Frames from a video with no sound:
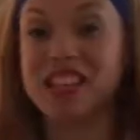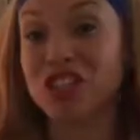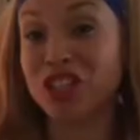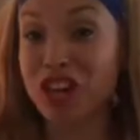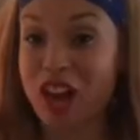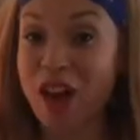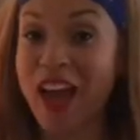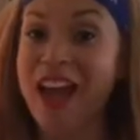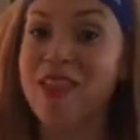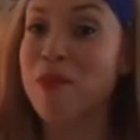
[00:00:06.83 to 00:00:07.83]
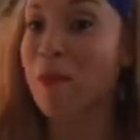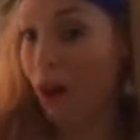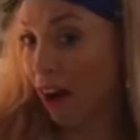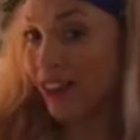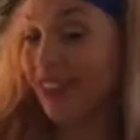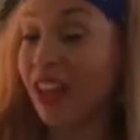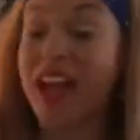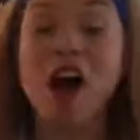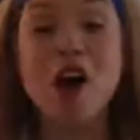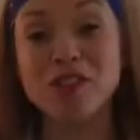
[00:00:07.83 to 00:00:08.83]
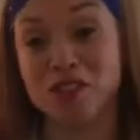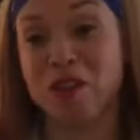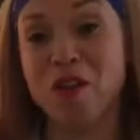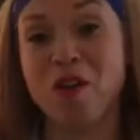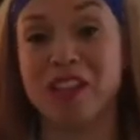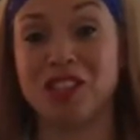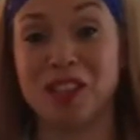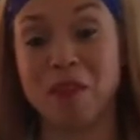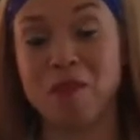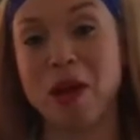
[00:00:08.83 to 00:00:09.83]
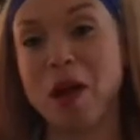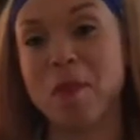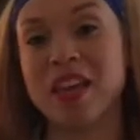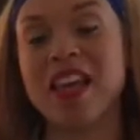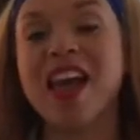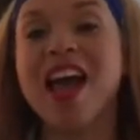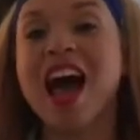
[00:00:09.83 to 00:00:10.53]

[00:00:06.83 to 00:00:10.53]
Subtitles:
It's your girl, Heather Martin, also known as Chef Mommy.